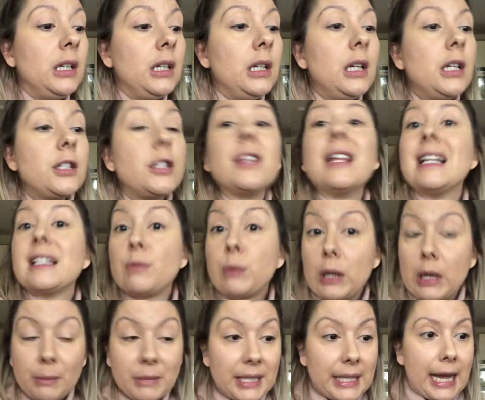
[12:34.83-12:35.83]
So that's what
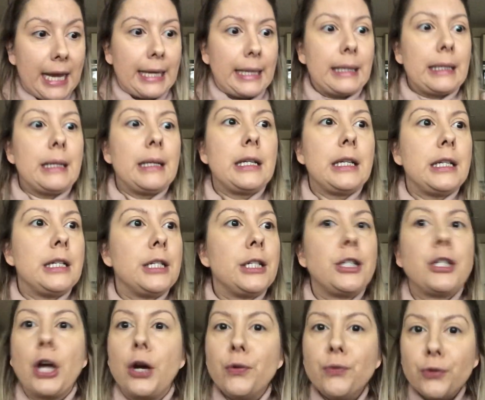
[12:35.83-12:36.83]
I'm saying.
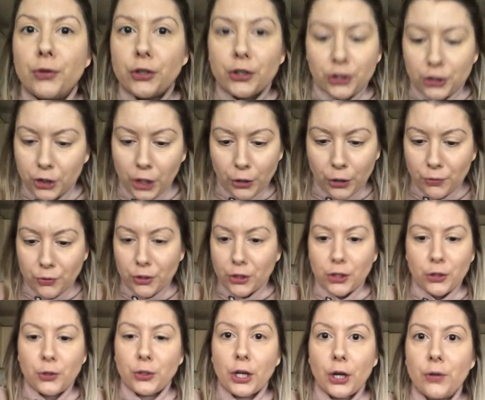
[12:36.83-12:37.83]
Don't
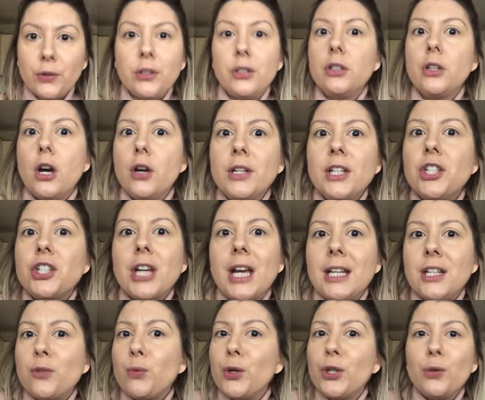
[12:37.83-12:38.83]
only
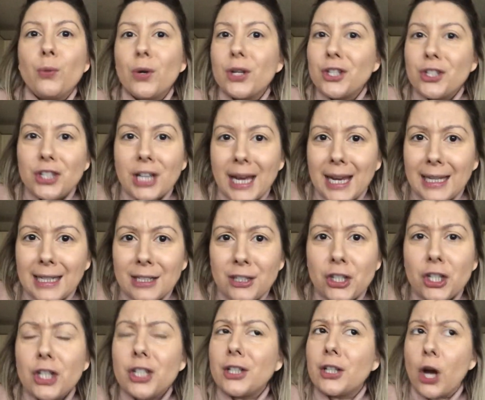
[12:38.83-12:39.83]
change what you want to change.
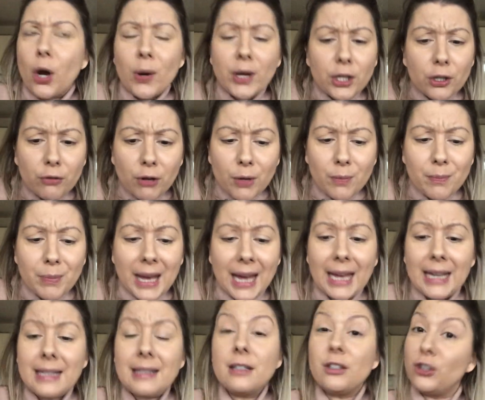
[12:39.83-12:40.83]
Go at your own
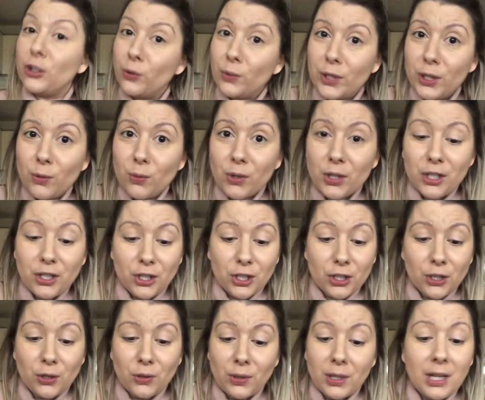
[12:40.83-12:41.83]
pace. Do what you want to
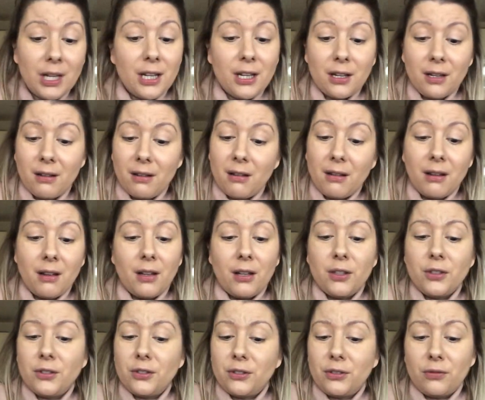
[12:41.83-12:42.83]
do.
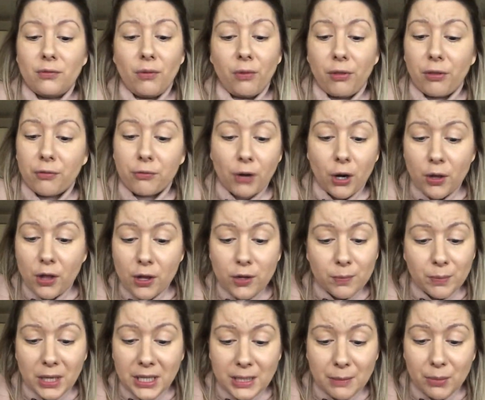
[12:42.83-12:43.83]
Throw those
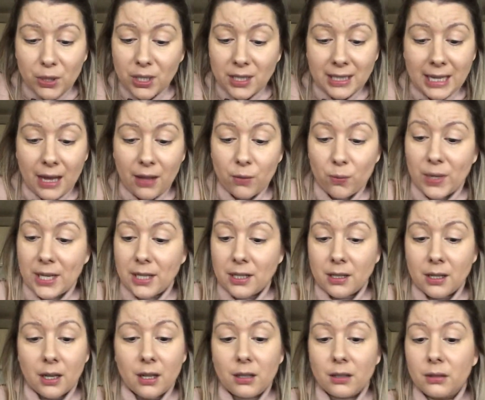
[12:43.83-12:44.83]
bloody books out the
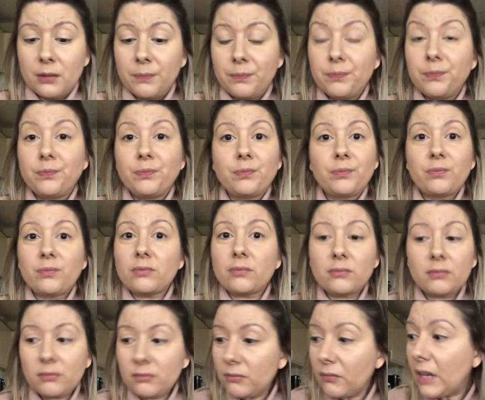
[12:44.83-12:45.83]
window,
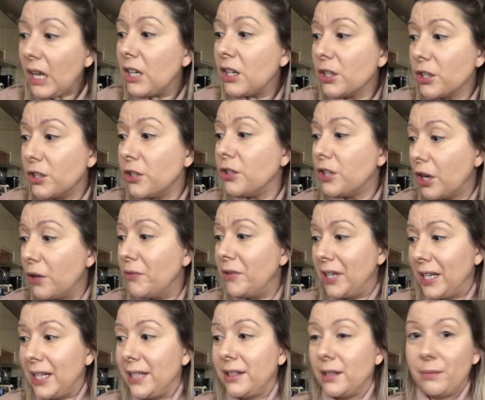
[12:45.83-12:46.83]
because you don't
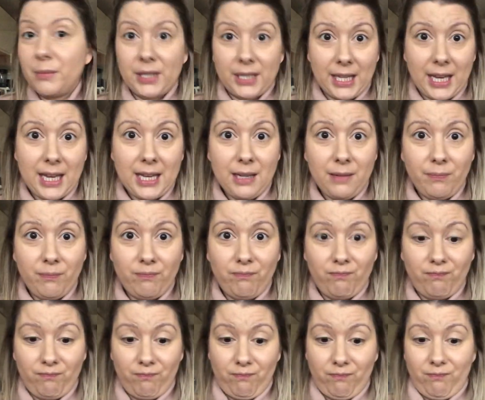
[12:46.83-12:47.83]
need them, okay?
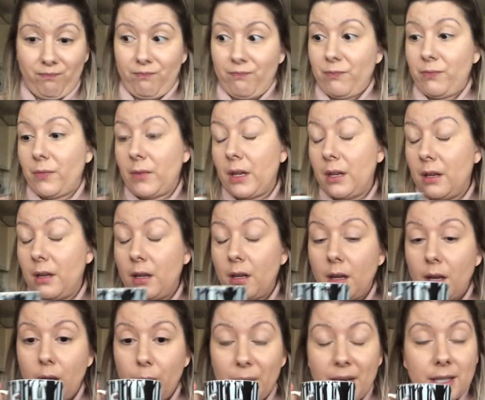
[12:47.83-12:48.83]

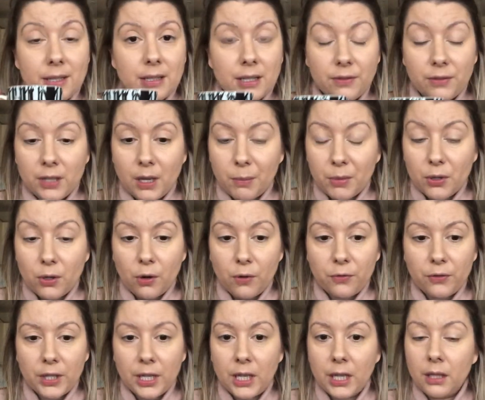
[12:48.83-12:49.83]
Make yourself a cup of
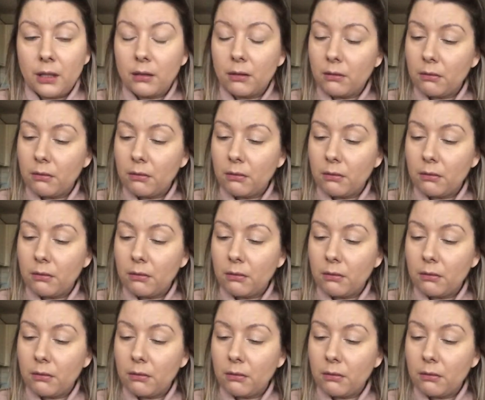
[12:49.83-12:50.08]
coffee.